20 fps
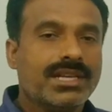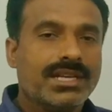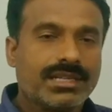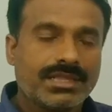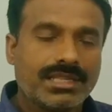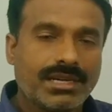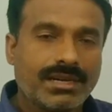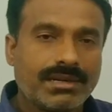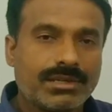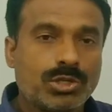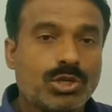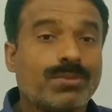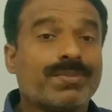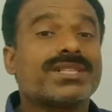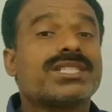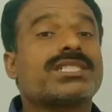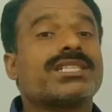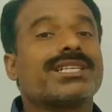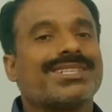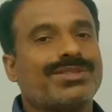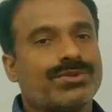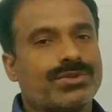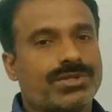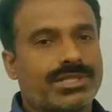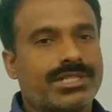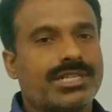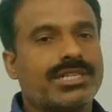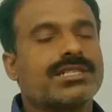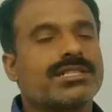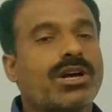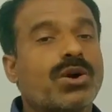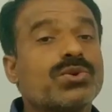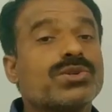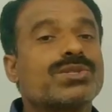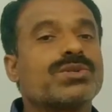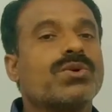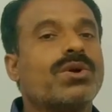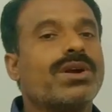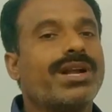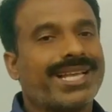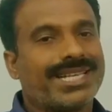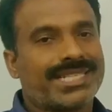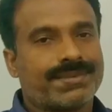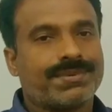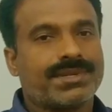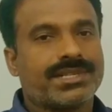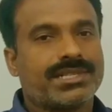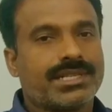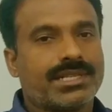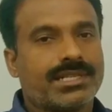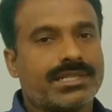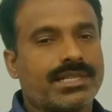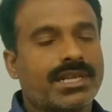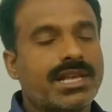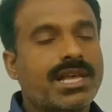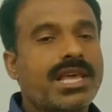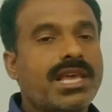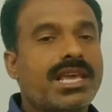the domestic use, that is household expenses,